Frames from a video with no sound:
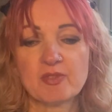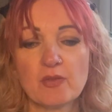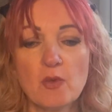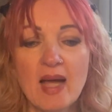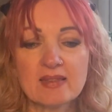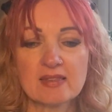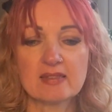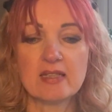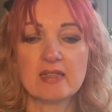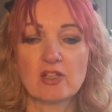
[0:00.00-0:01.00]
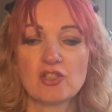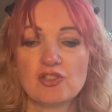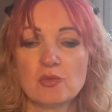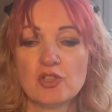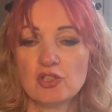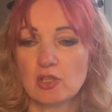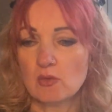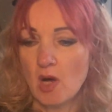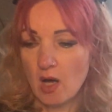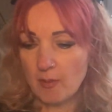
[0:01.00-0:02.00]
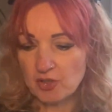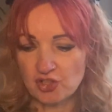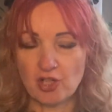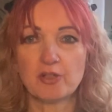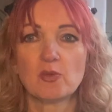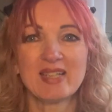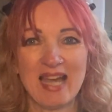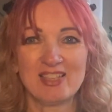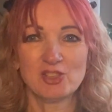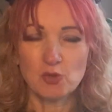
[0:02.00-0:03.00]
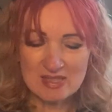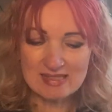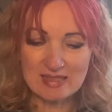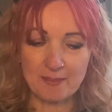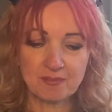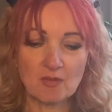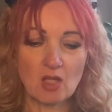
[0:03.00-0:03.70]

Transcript: So if you hadn't seen it because you were new, I'm going to show you again so you can see it.